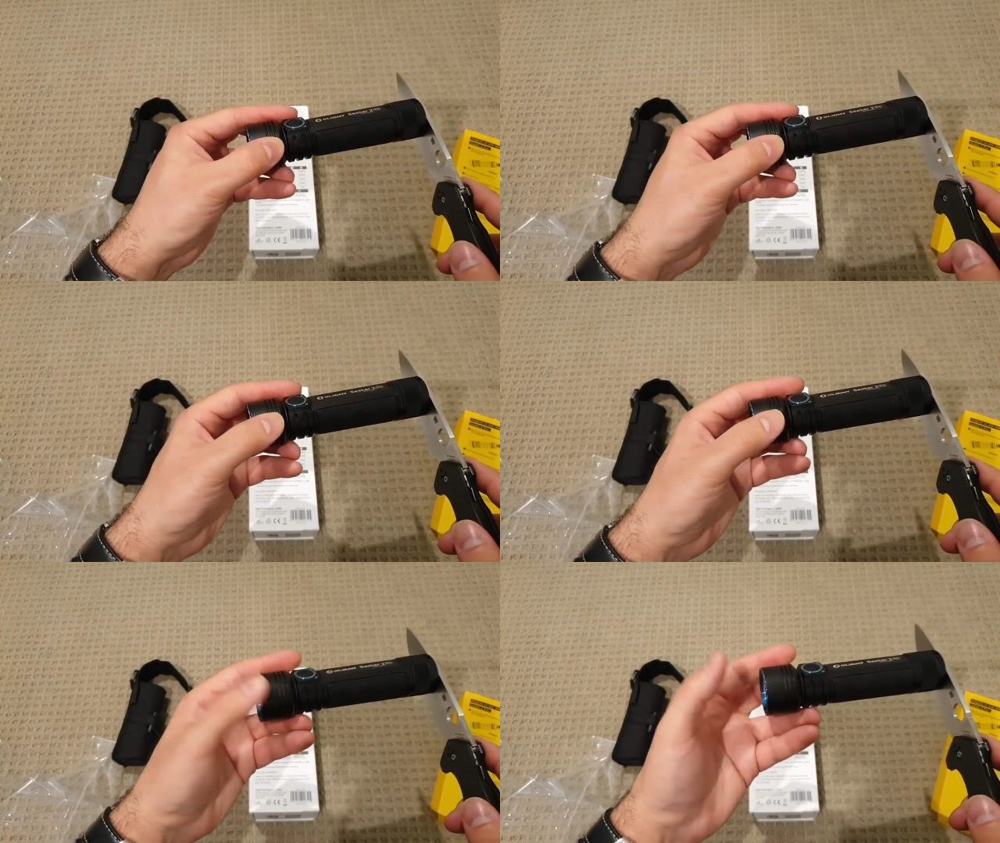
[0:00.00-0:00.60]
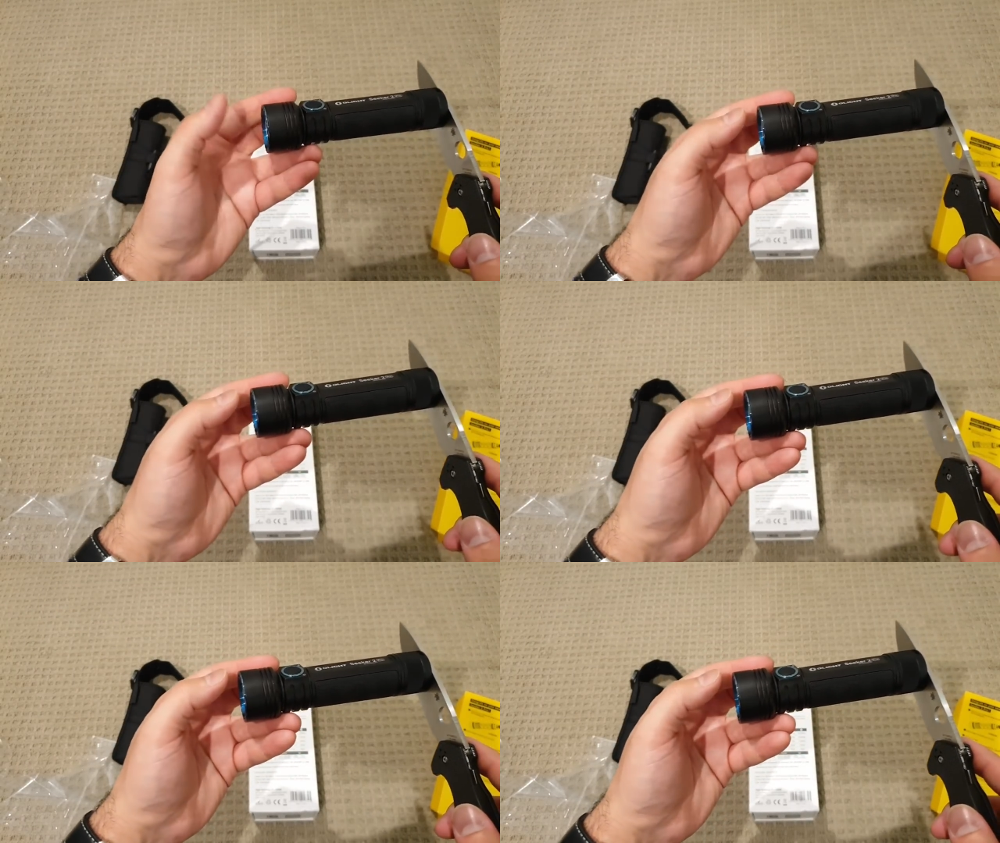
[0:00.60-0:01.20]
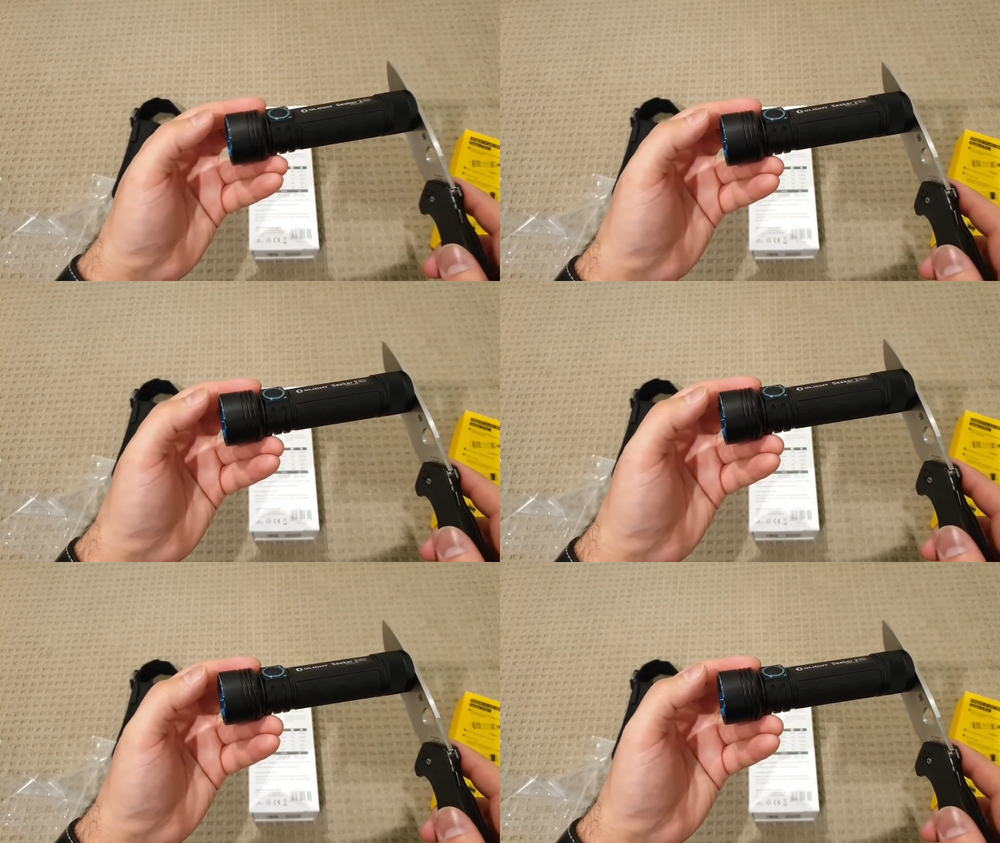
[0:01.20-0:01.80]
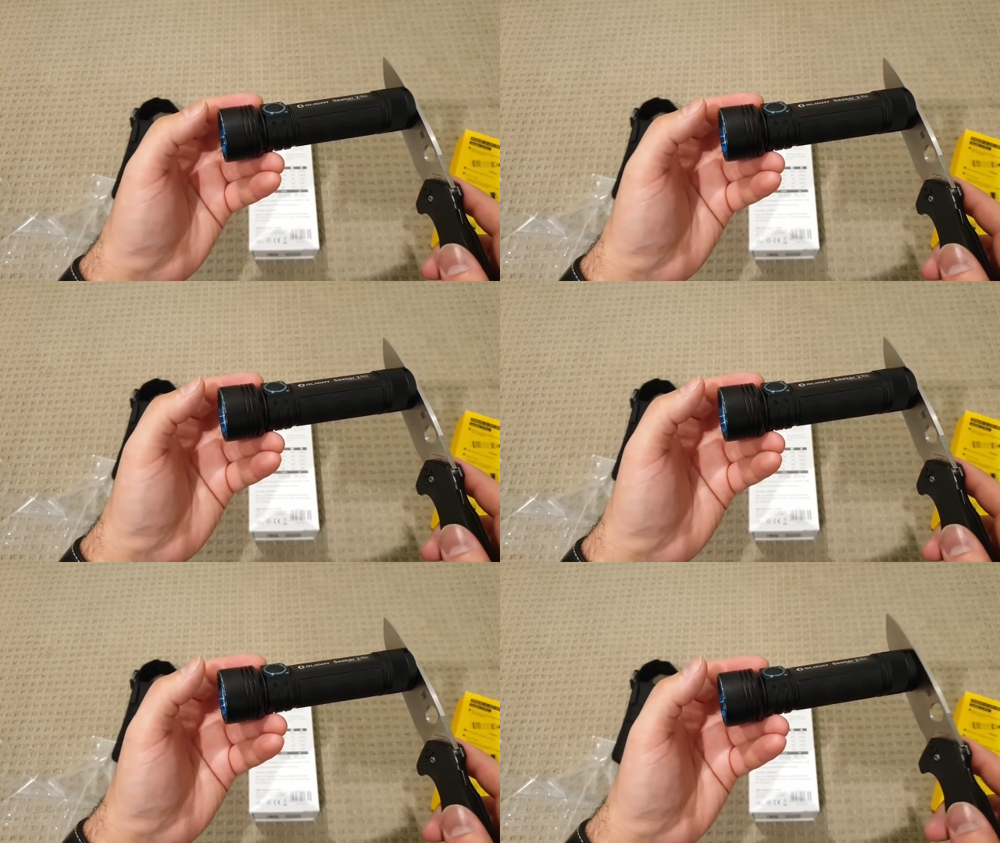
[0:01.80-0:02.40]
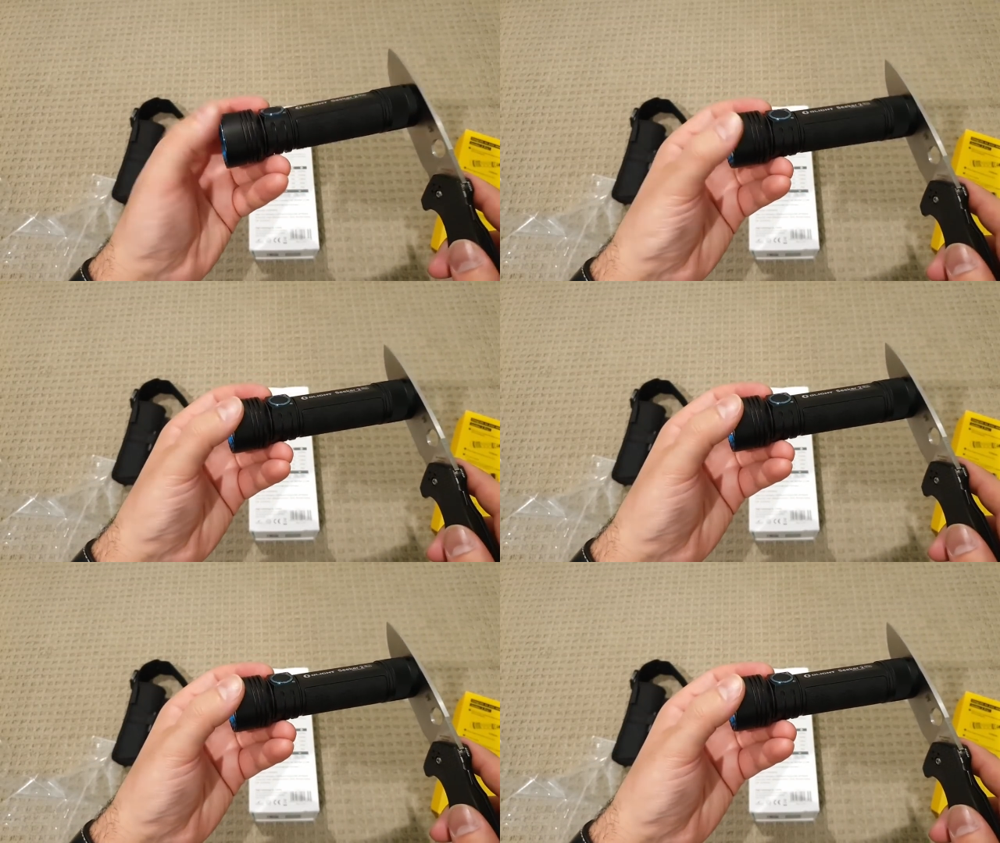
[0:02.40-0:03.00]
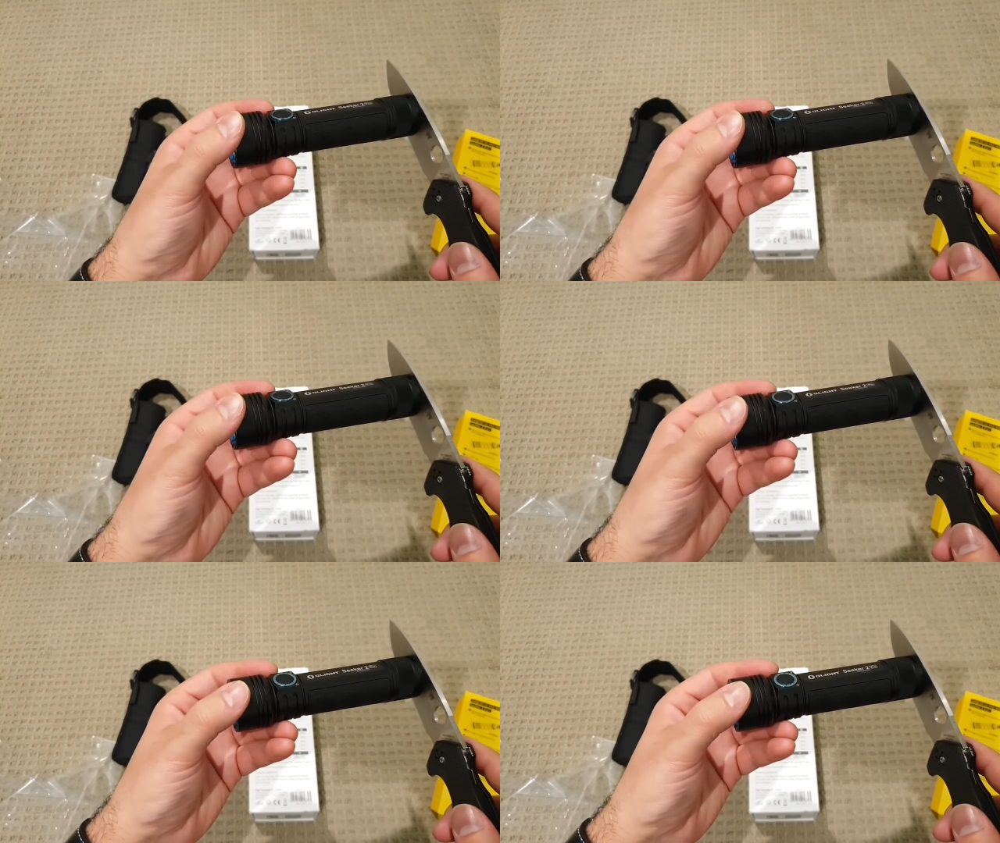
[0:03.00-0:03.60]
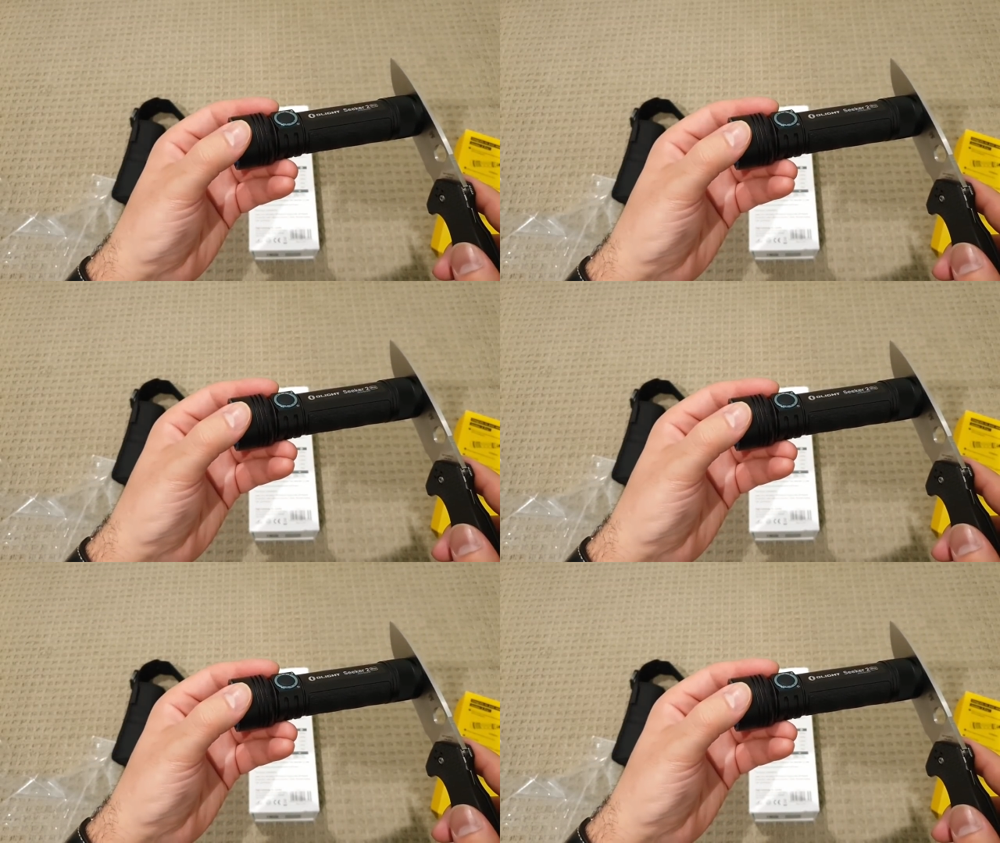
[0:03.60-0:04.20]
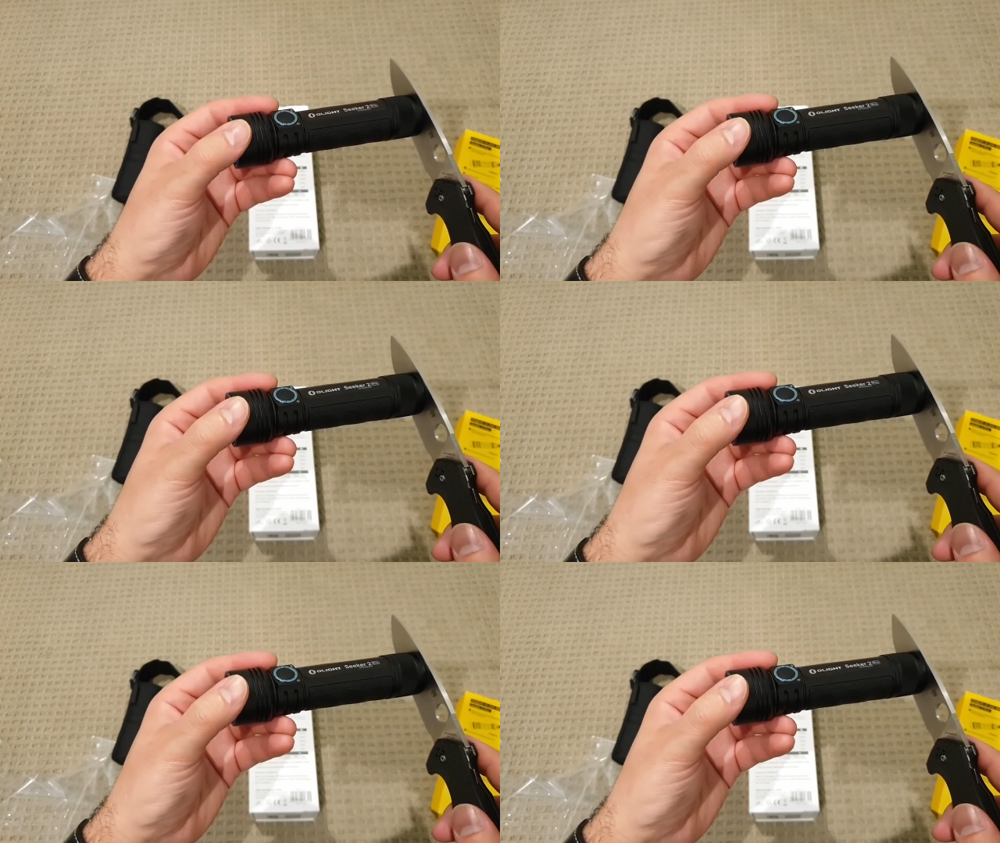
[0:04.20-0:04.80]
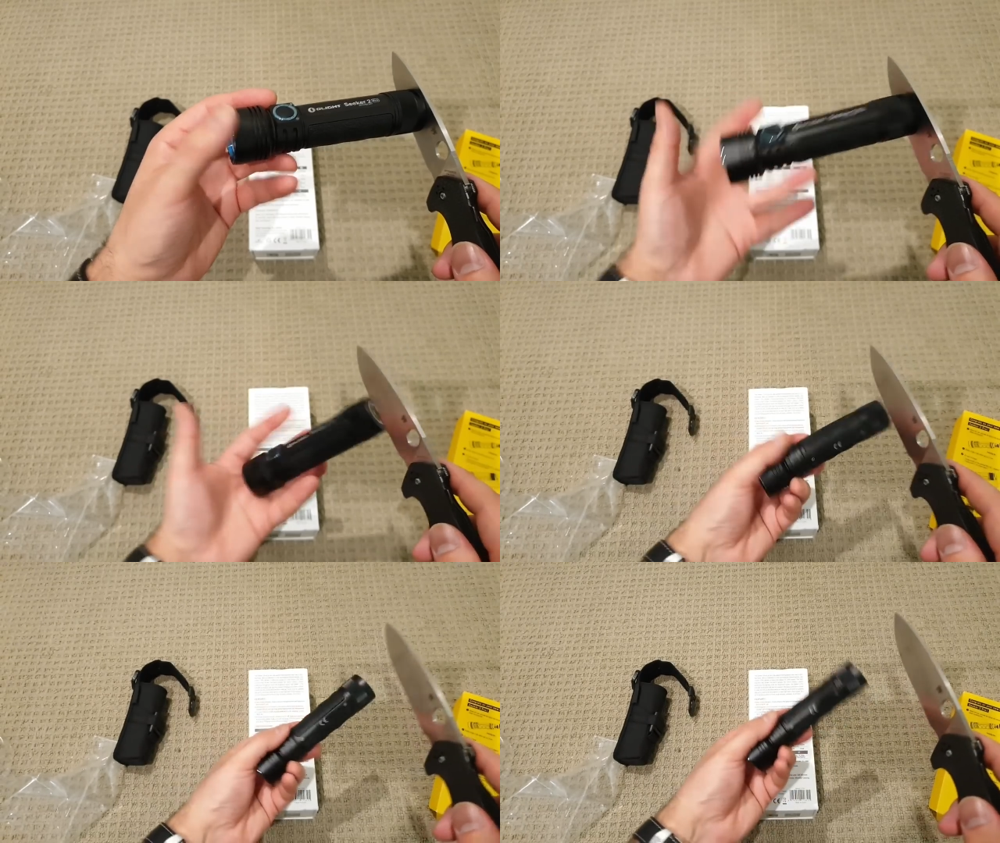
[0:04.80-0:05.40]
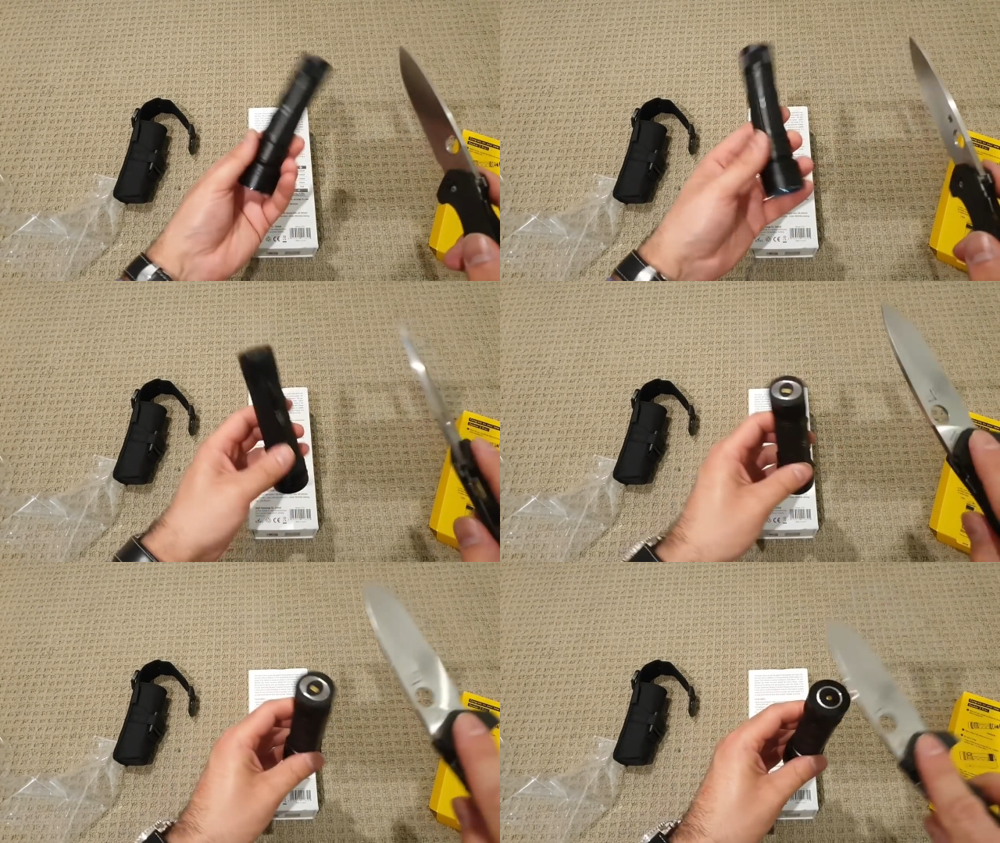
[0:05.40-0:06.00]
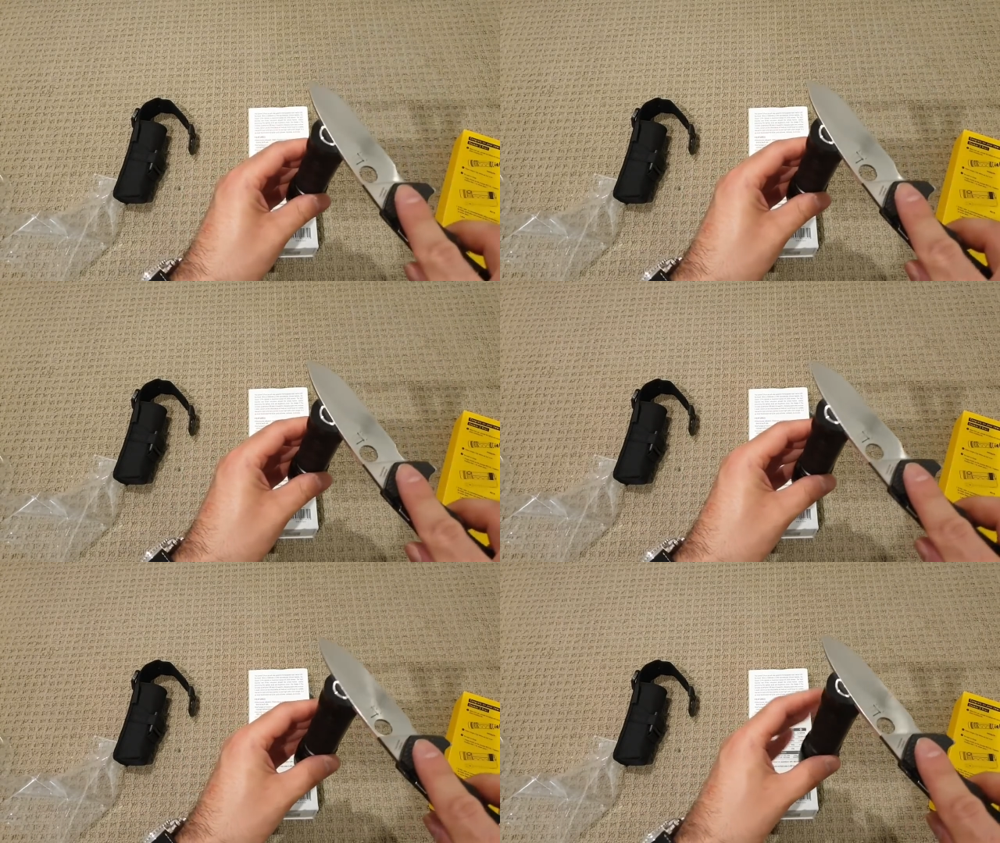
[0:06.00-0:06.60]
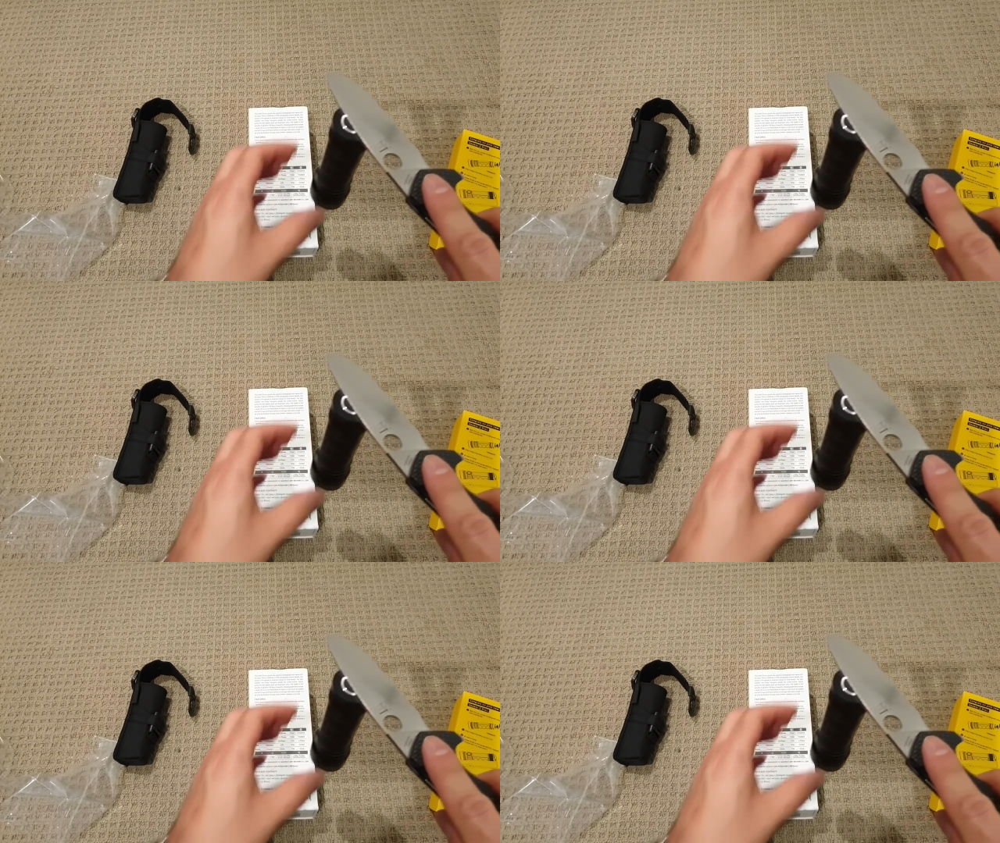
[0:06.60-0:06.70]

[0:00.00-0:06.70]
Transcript: (no speaker visible)